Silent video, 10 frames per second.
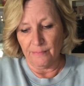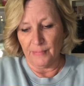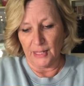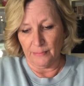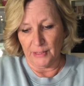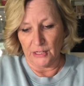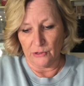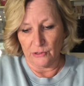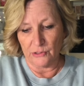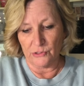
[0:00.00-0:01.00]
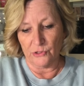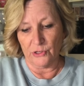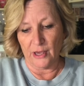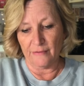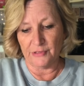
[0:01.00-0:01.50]
millimeter. So
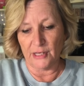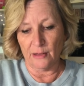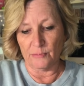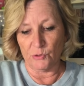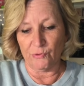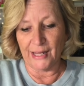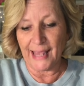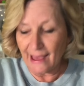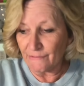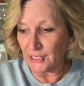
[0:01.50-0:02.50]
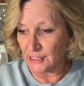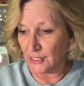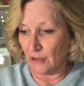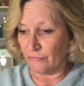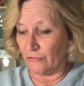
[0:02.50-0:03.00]
you have to tell them the really heavy
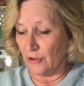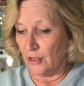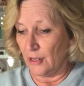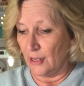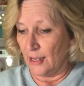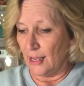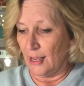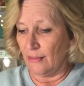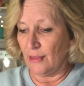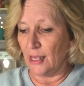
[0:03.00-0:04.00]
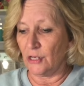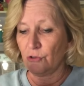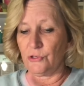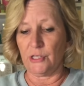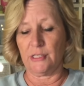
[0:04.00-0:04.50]
stuff, and then
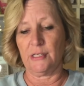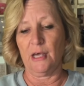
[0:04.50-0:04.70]
you just